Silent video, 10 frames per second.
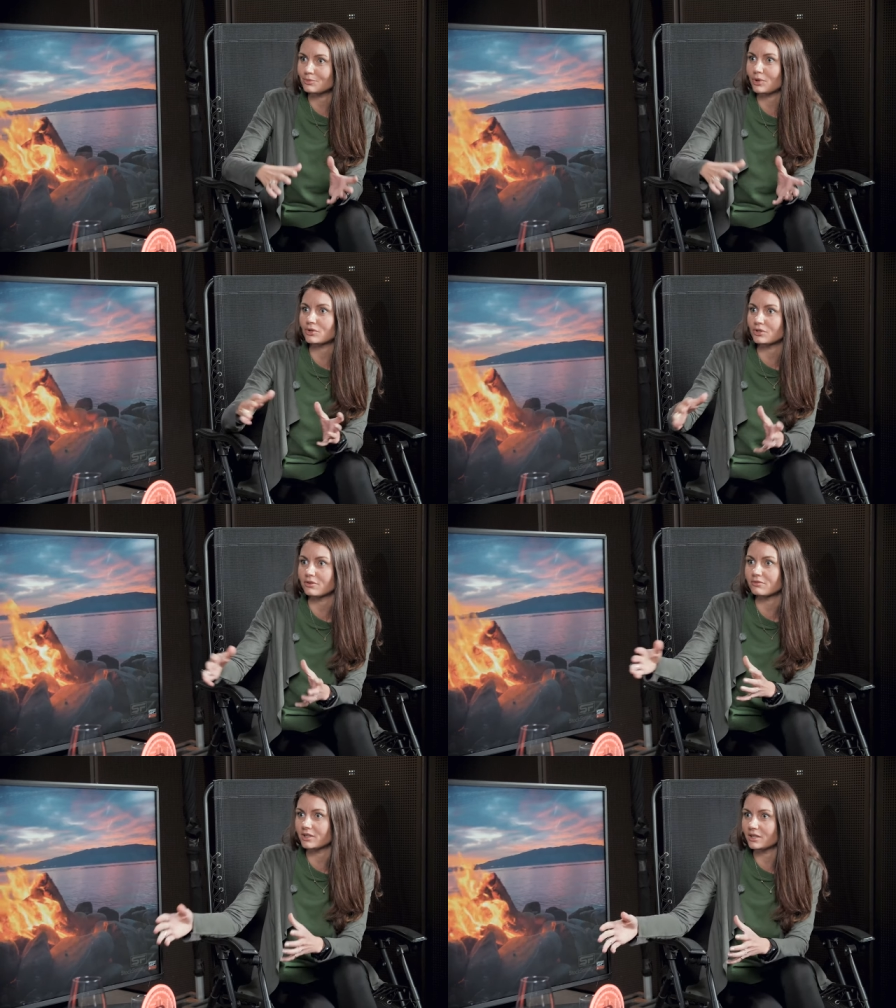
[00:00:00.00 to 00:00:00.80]

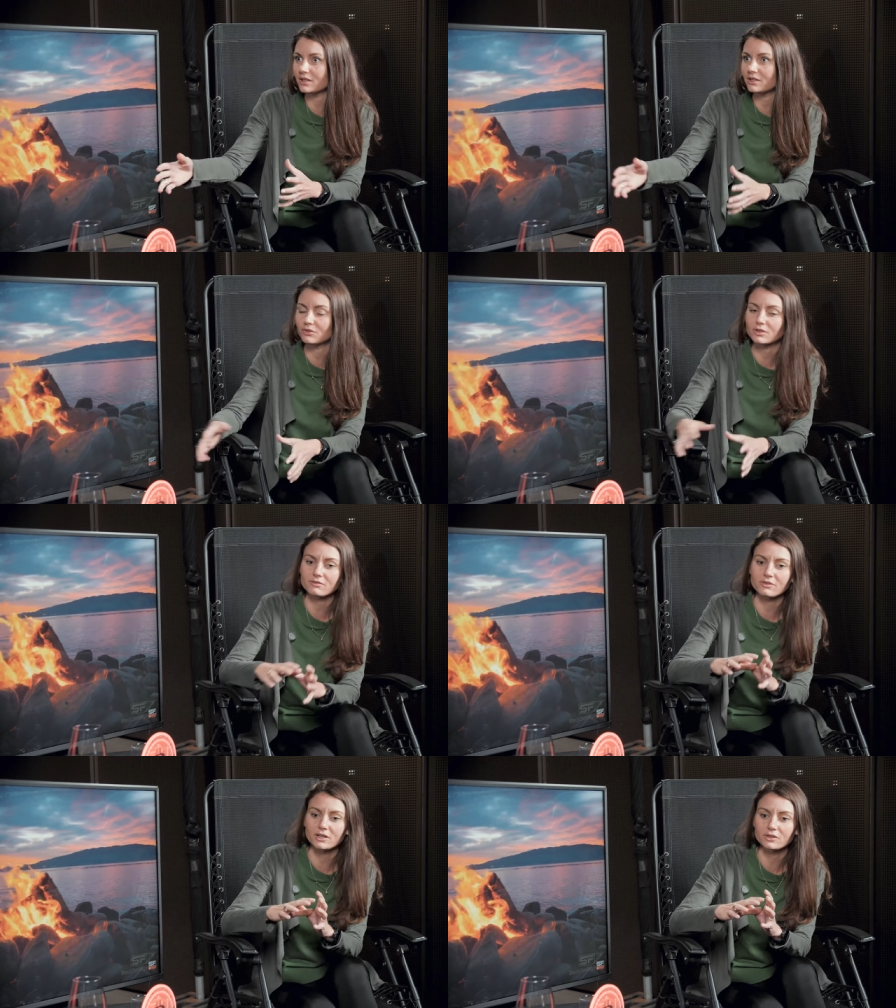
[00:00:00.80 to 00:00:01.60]
Polkadot Wiki, you
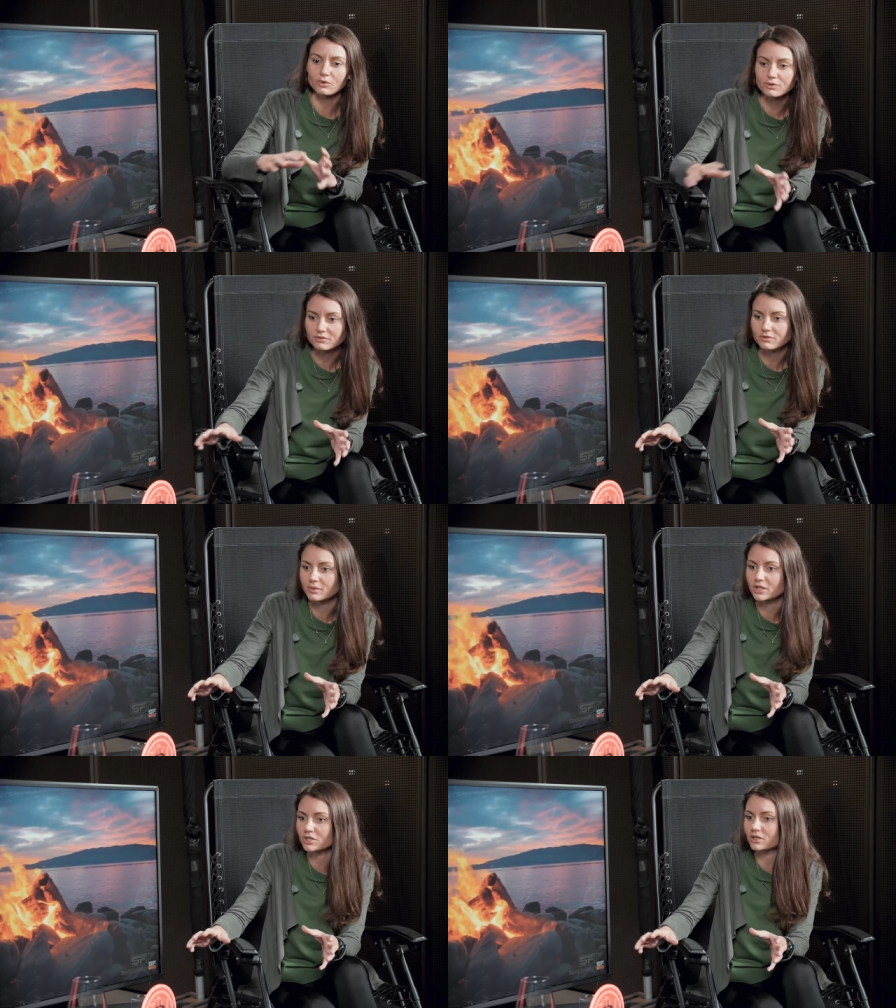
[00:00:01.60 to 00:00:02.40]
can find all the
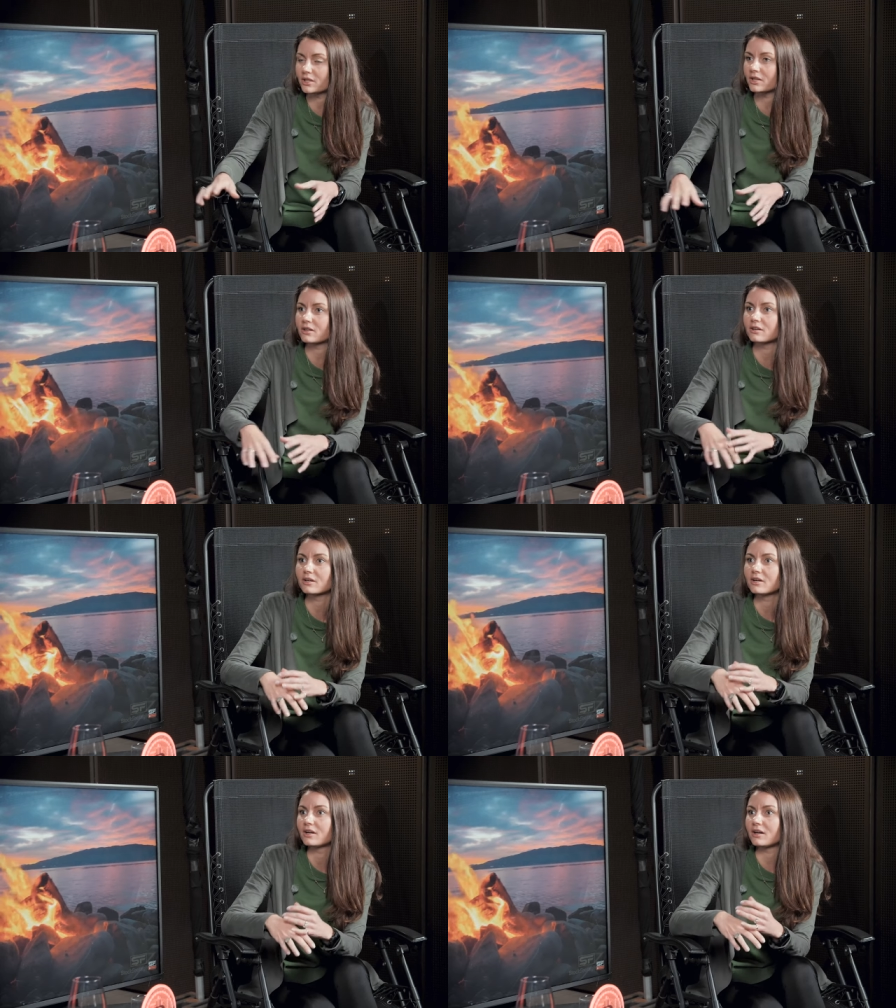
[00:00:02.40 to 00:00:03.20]
information there.
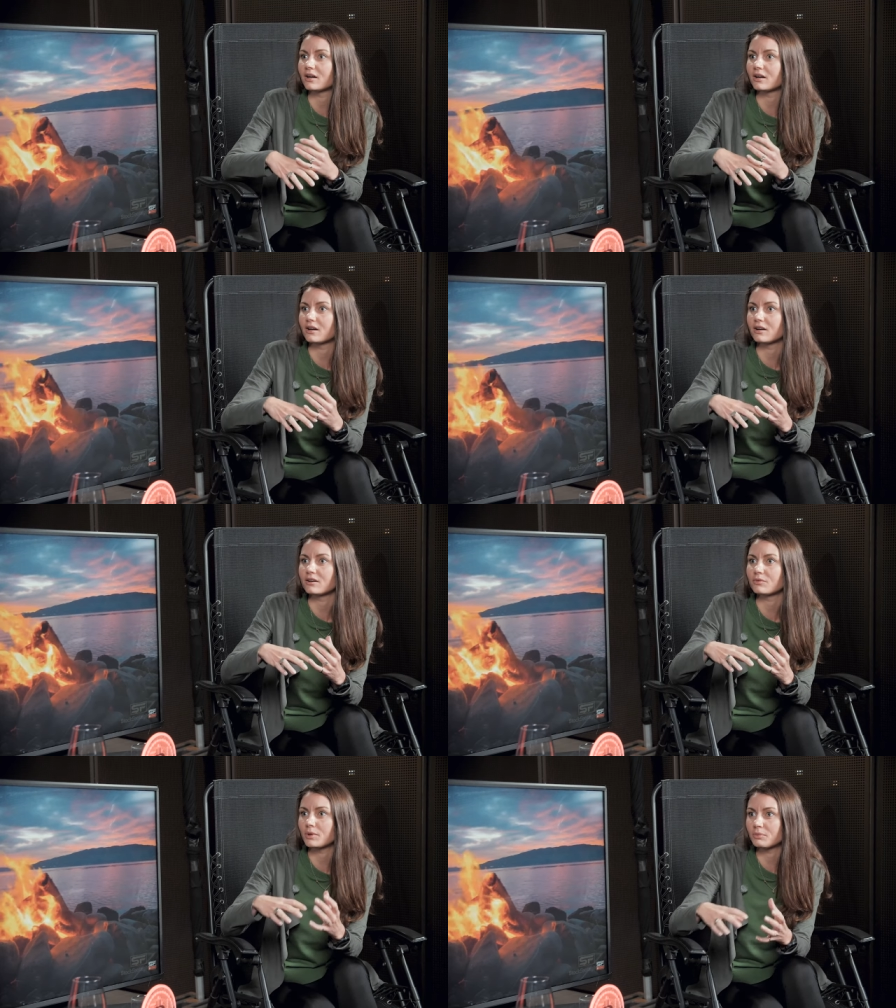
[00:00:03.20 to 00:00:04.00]

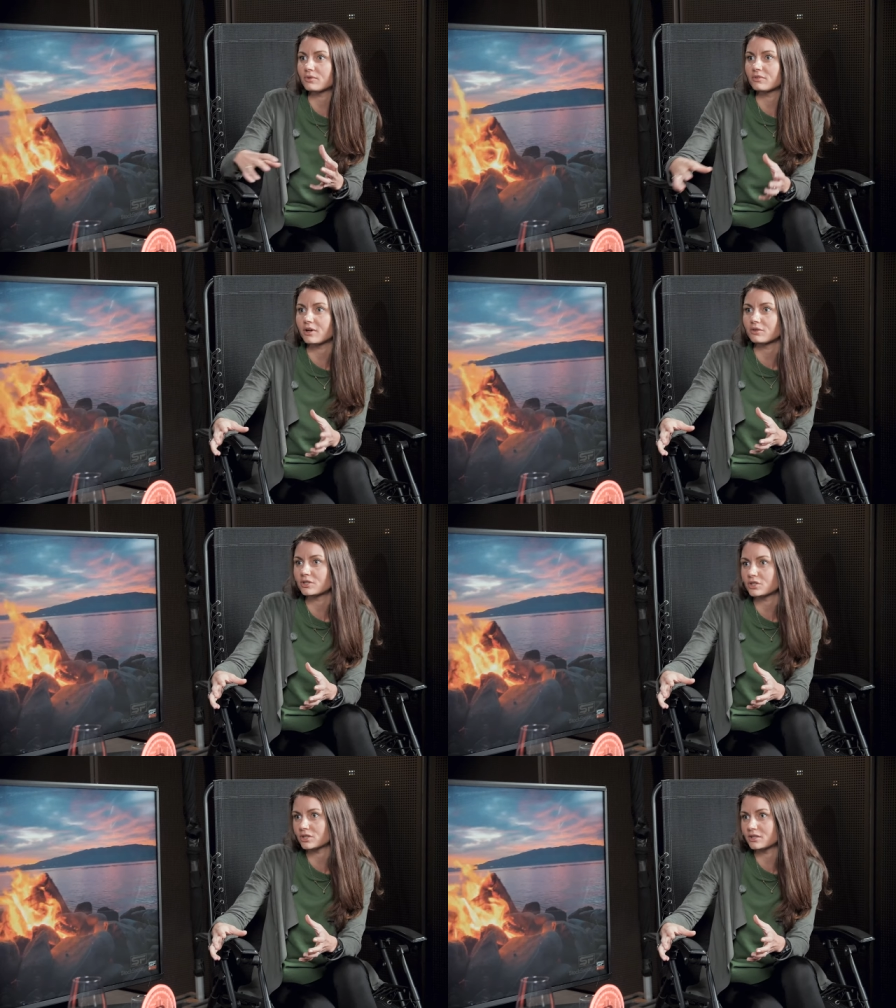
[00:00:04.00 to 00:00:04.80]
Uh, Web three
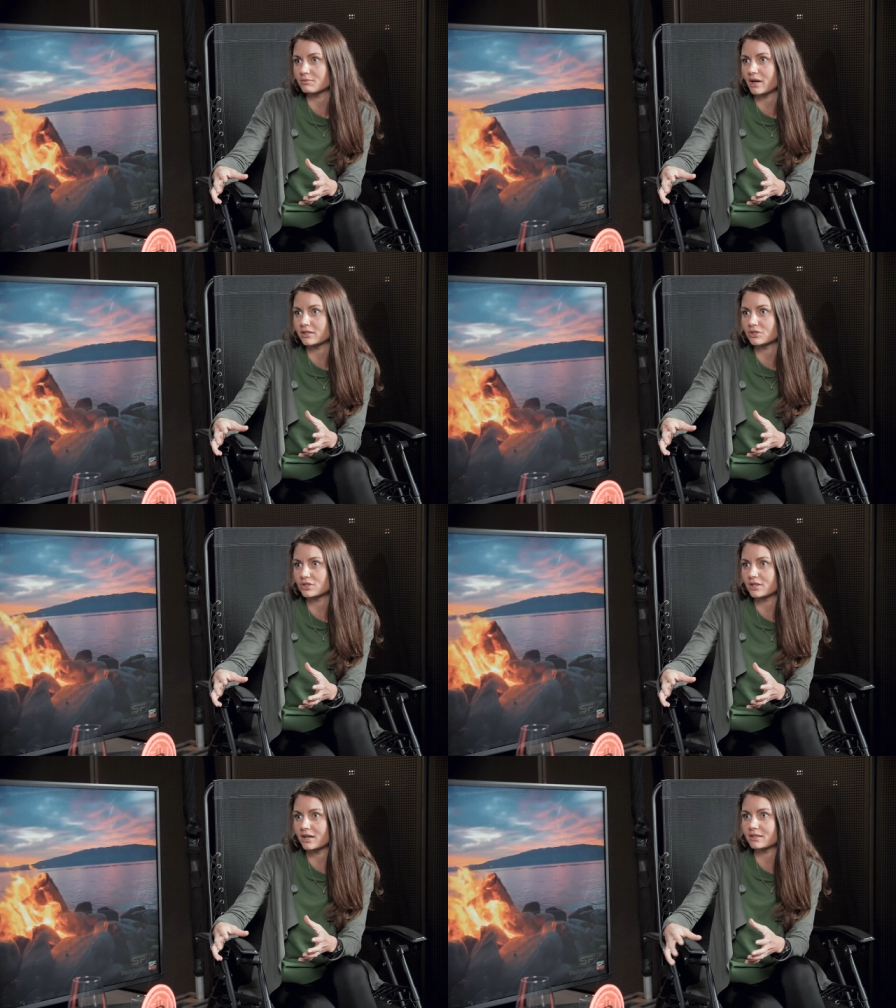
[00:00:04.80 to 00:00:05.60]
Foundation is
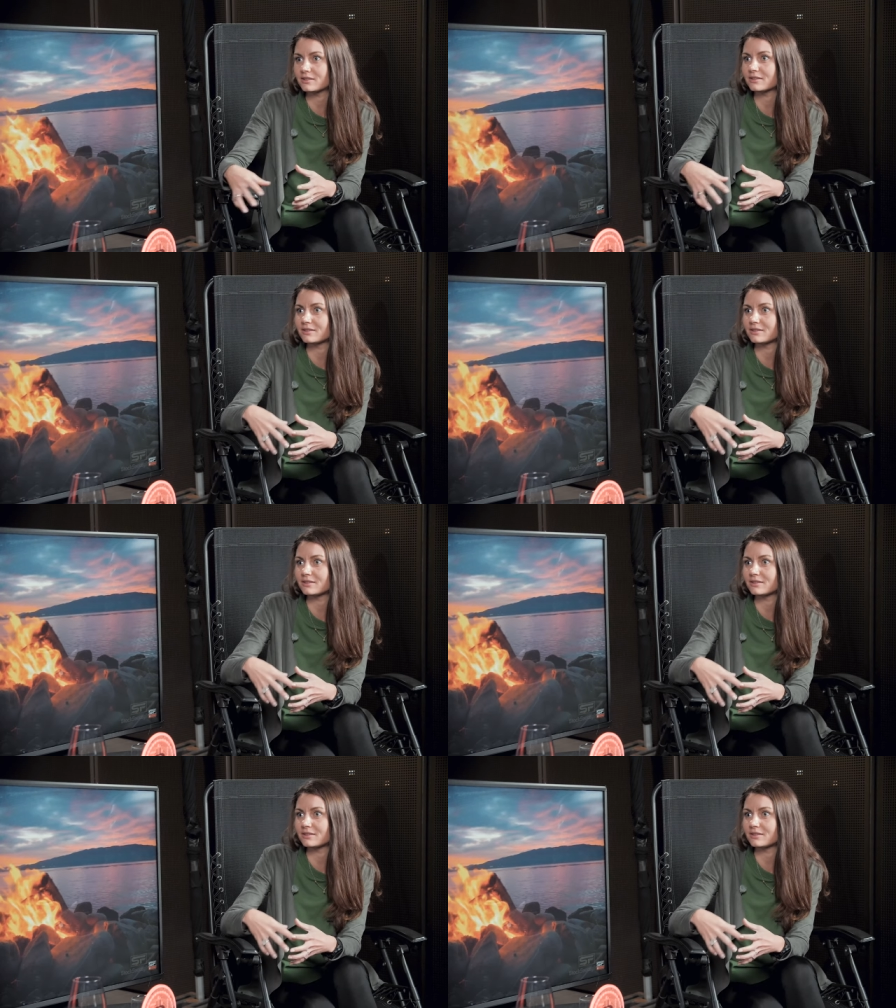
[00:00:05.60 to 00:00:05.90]
managing that.